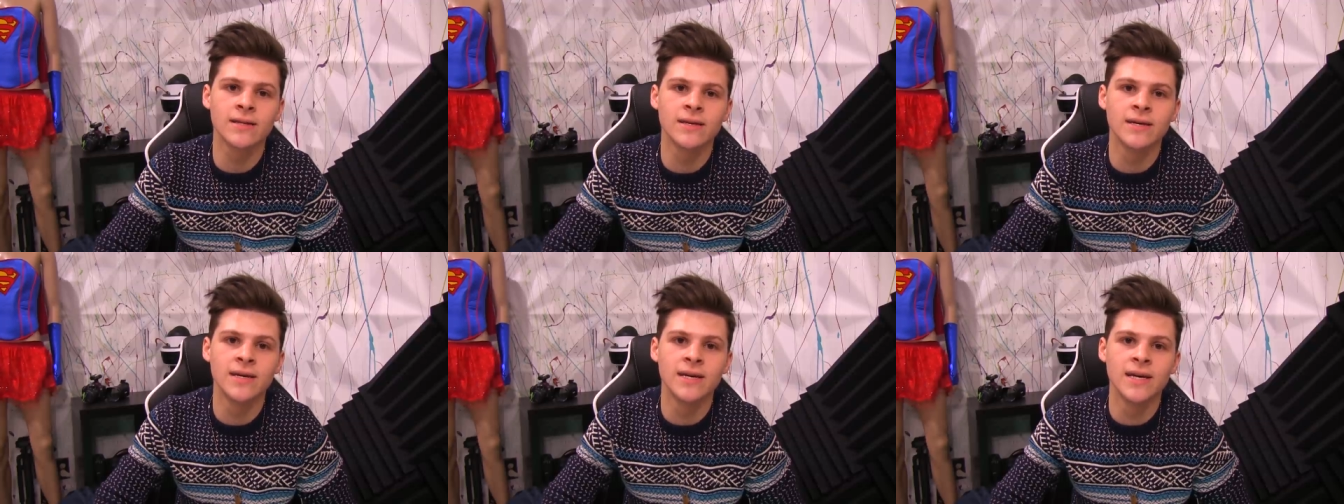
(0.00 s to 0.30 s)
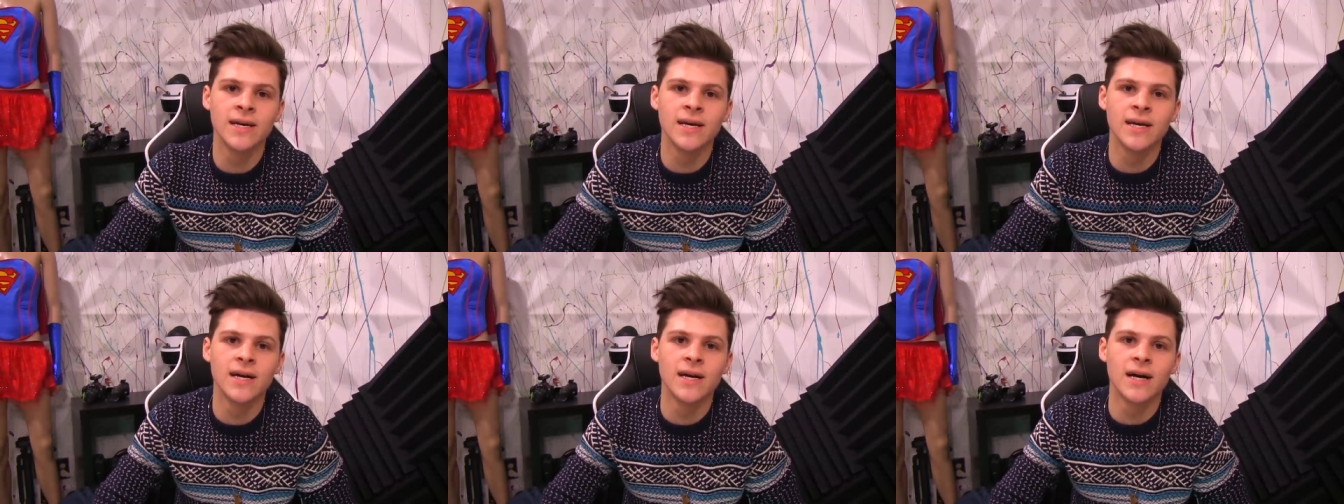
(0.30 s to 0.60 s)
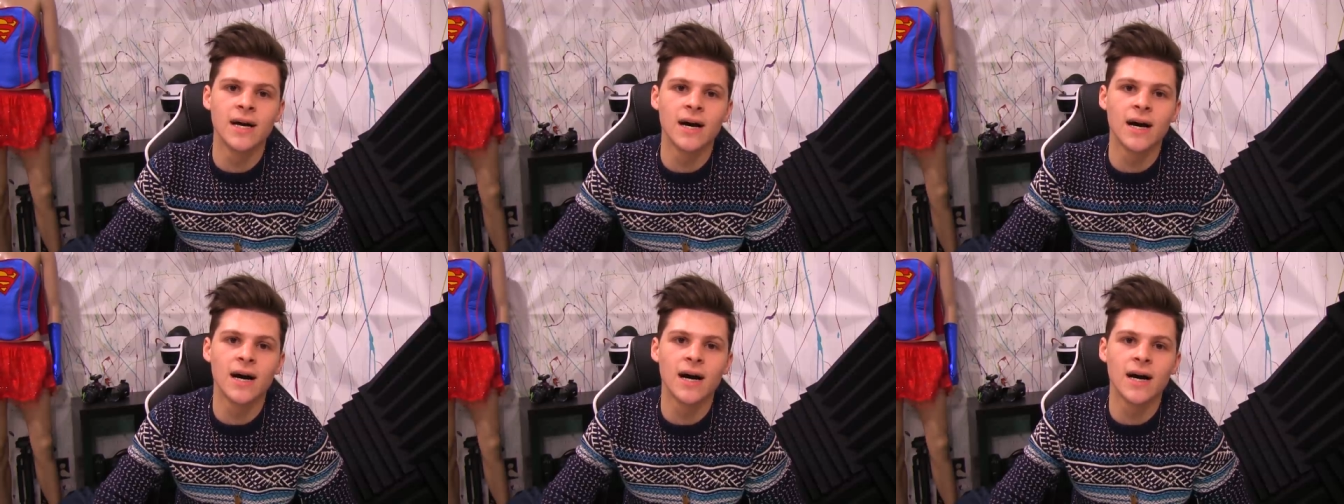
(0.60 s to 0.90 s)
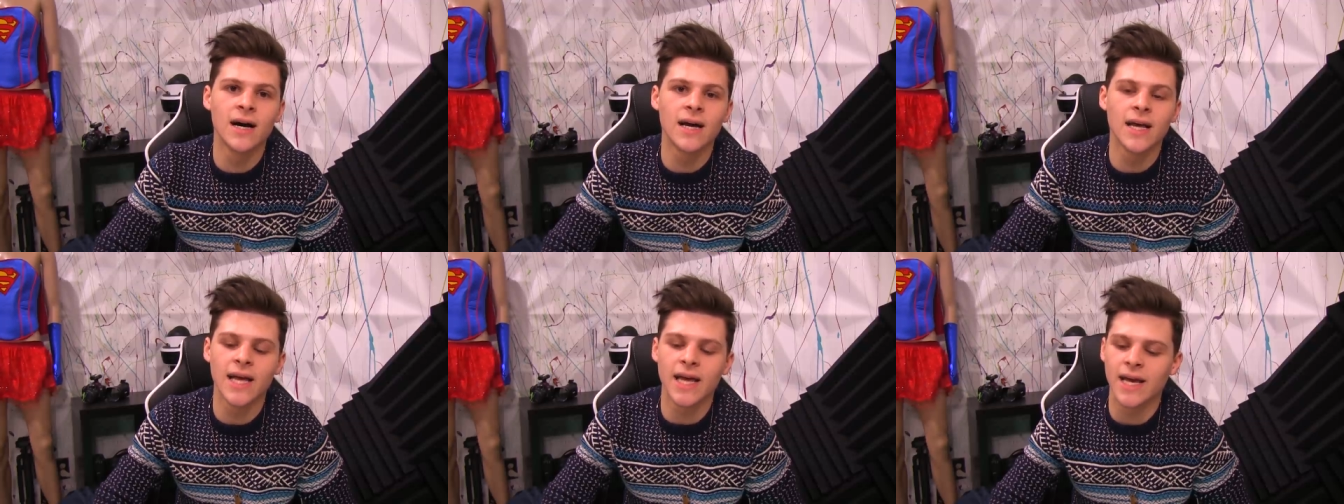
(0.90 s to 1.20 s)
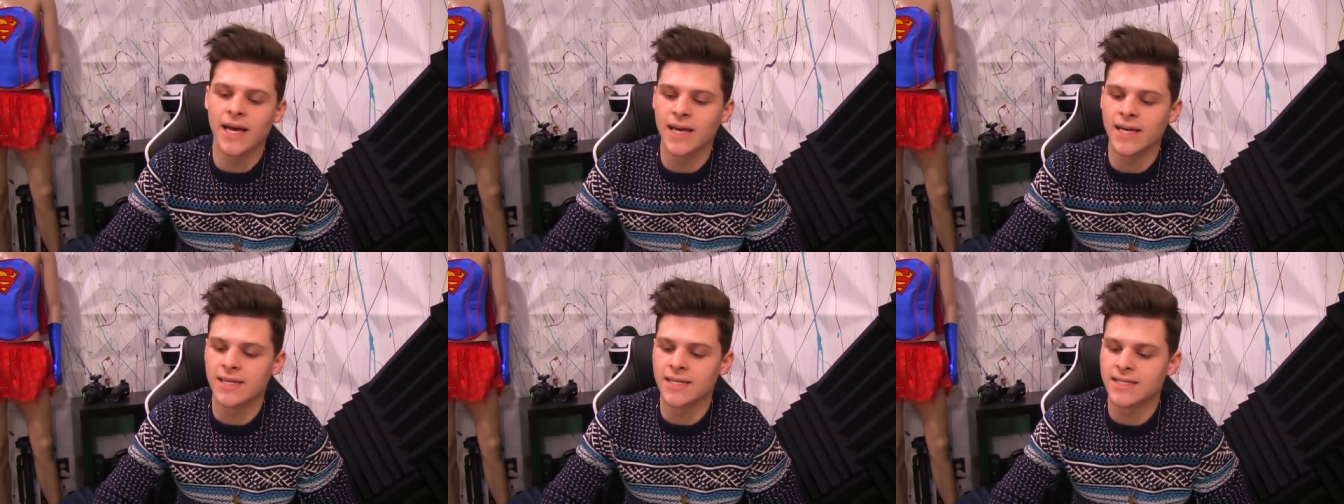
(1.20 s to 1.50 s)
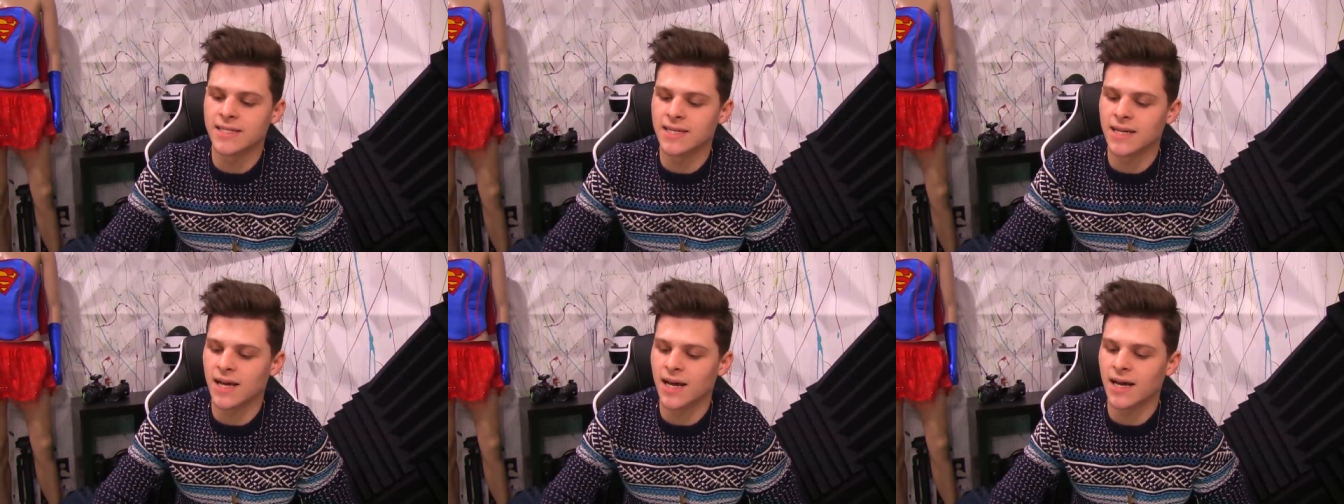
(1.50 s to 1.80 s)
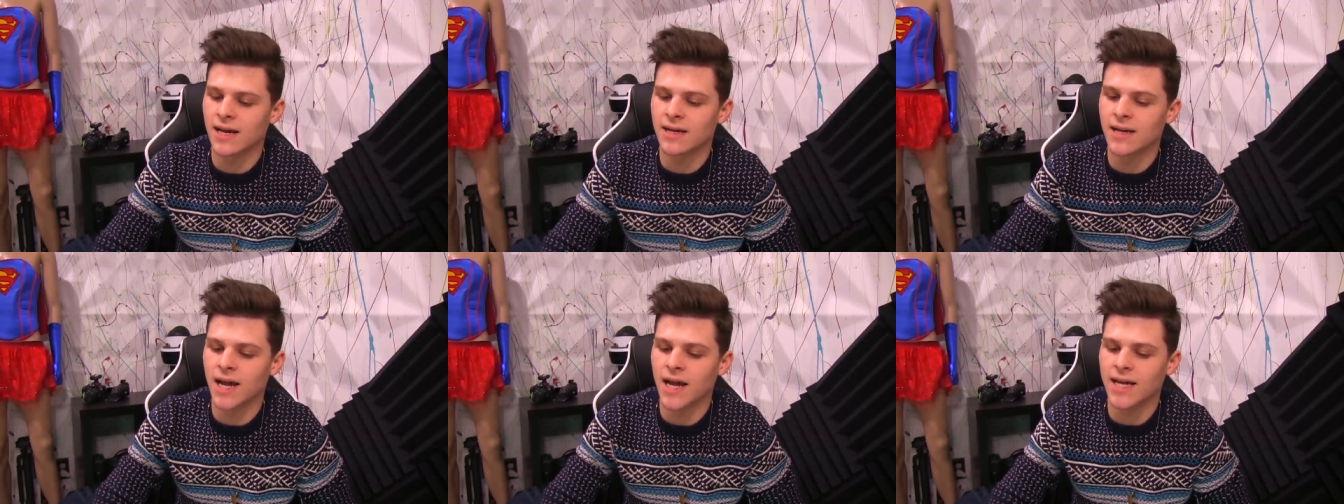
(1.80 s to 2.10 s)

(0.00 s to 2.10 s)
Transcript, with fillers: Uh, and I,